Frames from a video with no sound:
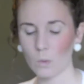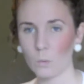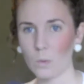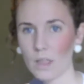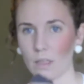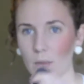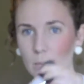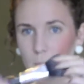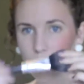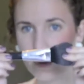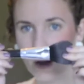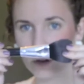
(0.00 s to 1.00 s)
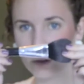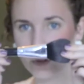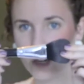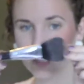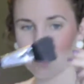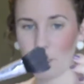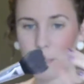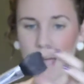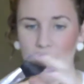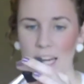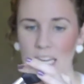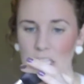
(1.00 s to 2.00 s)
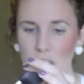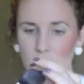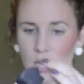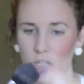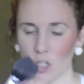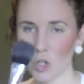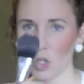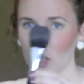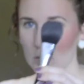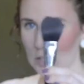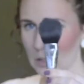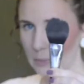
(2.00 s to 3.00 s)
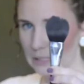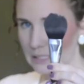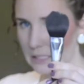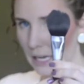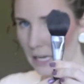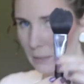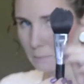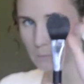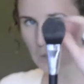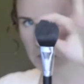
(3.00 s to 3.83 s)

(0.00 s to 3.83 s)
with my powder brush. Mine is starting to look a little bit sad.